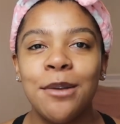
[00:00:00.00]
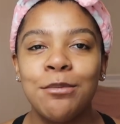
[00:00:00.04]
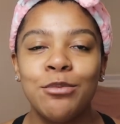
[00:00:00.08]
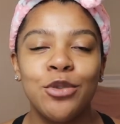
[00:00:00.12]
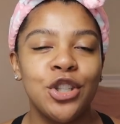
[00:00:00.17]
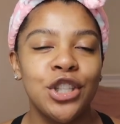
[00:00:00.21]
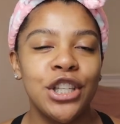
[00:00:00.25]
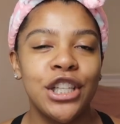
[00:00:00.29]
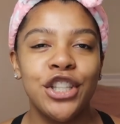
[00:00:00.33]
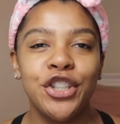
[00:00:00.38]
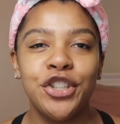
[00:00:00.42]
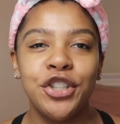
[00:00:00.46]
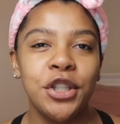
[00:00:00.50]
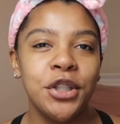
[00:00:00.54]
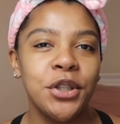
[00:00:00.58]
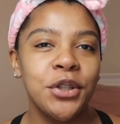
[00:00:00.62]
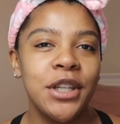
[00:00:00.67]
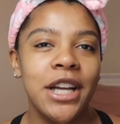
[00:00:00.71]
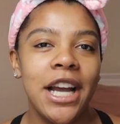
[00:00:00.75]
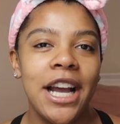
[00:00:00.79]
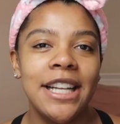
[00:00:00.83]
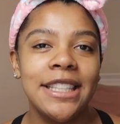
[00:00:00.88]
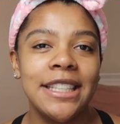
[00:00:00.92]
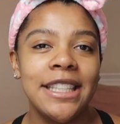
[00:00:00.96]
I'm just gonna show you
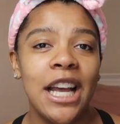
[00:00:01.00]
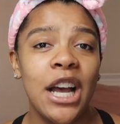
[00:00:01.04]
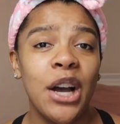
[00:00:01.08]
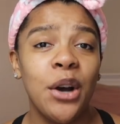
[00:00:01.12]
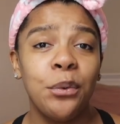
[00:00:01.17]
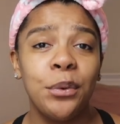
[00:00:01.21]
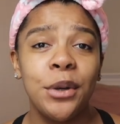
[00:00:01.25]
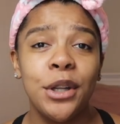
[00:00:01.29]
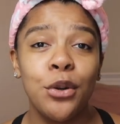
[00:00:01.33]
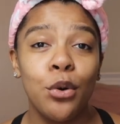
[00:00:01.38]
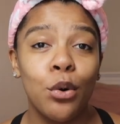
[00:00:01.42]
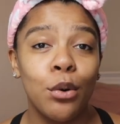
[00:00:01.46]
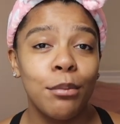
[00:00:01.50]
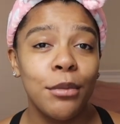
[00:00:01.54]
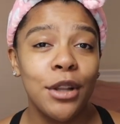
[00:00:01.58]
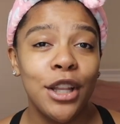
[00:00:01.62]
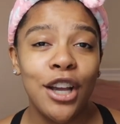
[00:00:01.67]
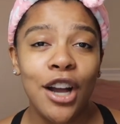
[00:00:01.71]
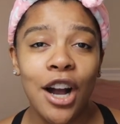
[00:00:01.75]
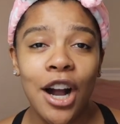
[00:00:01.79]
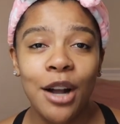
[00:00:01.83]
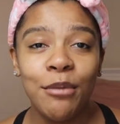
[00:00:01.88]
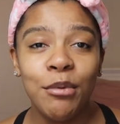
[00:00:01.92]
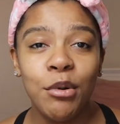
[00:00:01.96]
guys how we
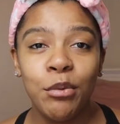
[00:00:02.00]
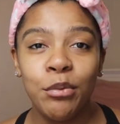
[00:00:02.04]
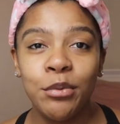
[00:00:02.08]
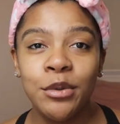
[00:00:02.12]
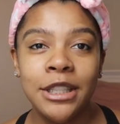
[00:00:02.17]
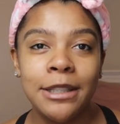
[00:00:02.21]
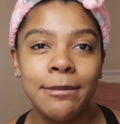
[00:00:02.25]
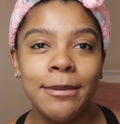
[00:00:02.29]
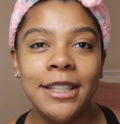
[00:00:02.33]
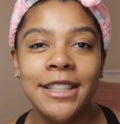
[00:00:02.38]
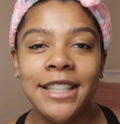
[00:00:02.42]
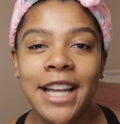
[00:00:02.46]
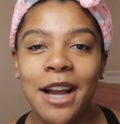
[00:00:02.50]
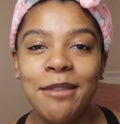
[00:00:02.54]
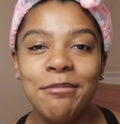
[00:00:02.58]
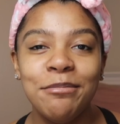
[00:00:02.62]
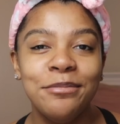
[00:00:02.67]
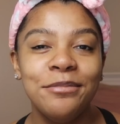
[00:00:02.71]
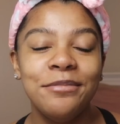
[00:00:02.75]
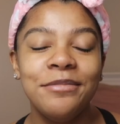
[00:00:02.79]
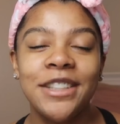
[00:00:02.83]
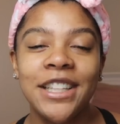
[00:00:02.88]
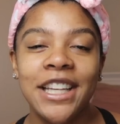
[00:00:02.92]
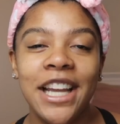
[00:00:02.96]
normally are when we spend
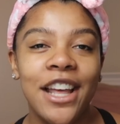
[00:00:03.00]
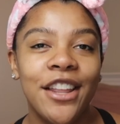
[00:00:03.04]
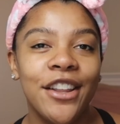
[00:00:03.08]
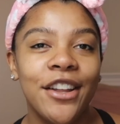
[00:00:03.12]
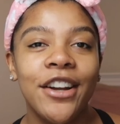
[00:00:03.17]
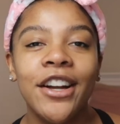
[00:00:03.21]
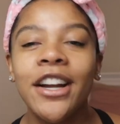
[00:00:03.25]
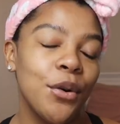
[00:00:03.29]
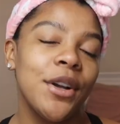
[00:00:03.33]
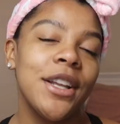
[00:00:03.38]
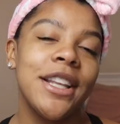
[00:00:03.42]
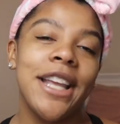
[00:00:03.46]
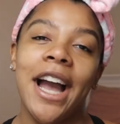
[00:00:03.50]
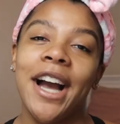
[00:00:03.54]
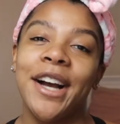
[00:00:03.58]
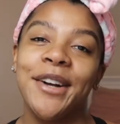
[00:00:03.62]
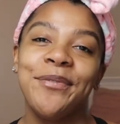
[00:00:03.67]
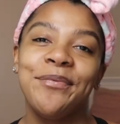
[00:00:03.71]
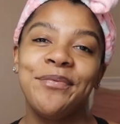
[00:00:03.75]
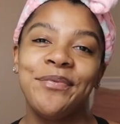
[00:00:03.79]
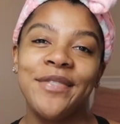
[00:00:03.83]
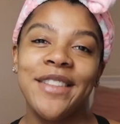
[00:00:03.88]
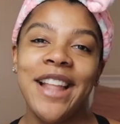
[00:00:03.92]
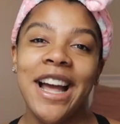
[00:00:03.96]
time together. Yeah,
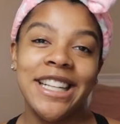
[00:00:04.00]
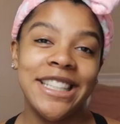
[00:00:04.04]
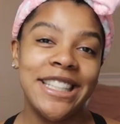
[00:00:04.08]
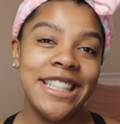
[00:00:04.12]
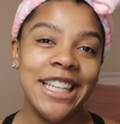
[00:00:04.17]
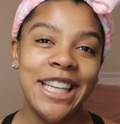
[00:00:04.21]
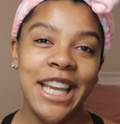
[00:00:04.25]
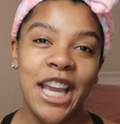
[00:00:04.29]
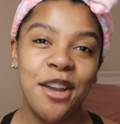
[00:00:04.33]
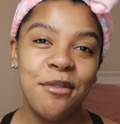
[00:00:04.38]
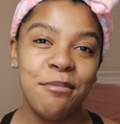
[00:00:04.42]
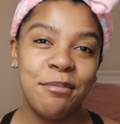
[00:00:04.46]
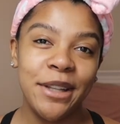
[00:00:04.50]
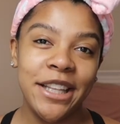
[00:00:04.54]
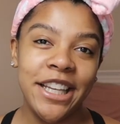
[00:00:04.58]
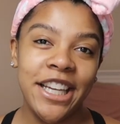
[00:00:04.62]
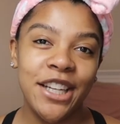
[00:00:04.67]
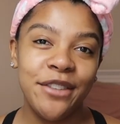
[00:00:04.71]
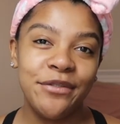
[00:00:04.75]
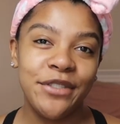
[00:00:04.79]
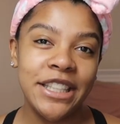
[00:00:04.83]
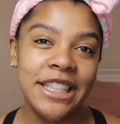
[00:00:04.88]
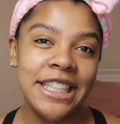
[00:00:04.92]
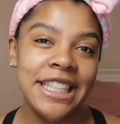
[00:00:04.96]
that's the game
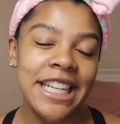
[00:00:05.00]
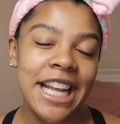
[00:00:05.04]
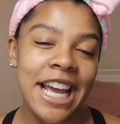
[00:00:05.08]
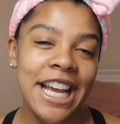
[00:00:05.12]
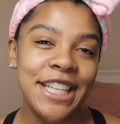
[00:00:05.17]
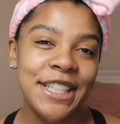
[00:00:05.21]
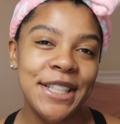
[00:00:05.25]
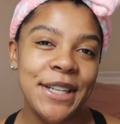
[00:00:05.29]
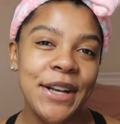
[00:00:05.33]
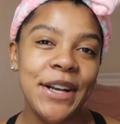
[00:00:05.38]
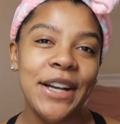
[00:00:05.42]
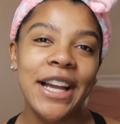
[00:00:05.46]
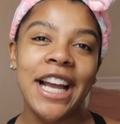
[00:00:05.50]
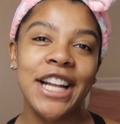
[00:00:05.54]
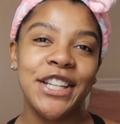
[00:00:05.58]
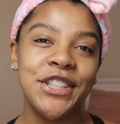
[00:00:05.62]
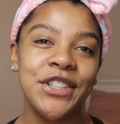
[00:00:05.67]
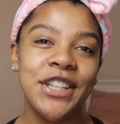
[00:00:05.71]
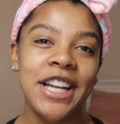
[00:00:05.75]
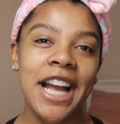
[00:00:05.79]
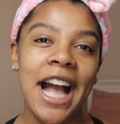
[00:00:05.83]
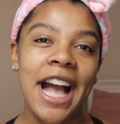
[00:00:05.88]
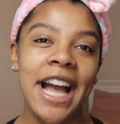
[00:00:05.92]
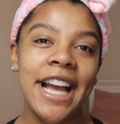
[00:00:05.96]
plan for today. So I'll catch
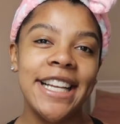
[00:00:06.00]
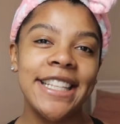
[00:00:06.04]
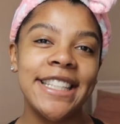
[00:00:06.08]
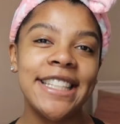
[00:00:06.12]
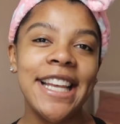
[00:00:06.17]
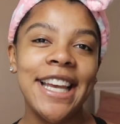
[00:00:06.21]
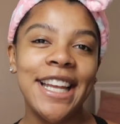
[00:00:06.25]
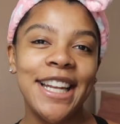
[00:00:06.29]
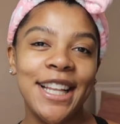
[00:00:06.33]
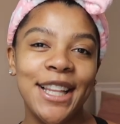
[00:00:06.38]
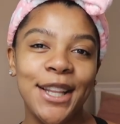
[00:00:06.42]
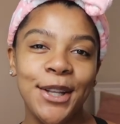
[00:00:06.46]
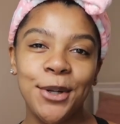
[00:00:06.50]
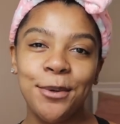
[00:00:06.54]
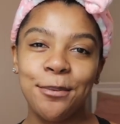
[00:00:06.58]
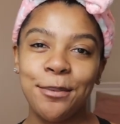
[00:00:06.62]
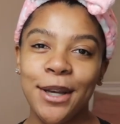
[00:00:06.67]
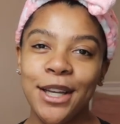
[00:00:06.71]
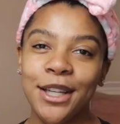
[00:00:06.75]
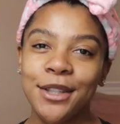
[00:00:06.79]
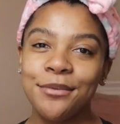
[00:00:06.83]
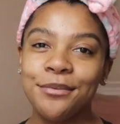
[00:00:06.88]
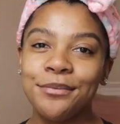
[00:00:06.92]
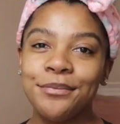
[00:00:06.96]
you guys in a little
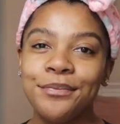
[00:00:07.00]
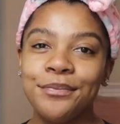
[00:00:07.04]
bit.